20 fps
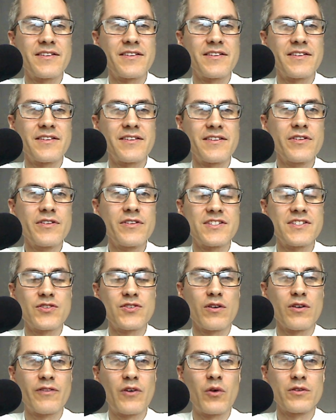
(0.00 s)
the root of this
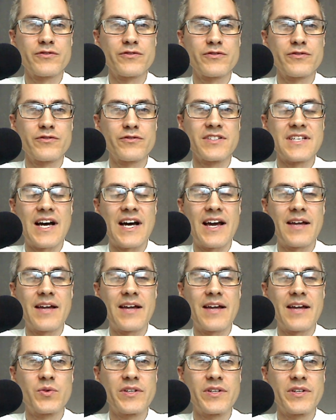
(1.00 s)
sort of cultural divide
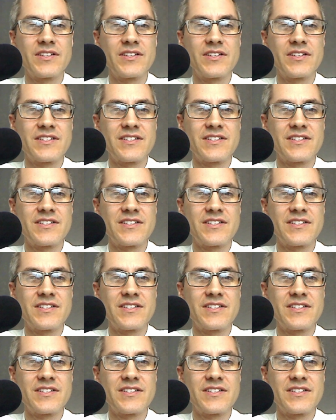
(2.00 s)
between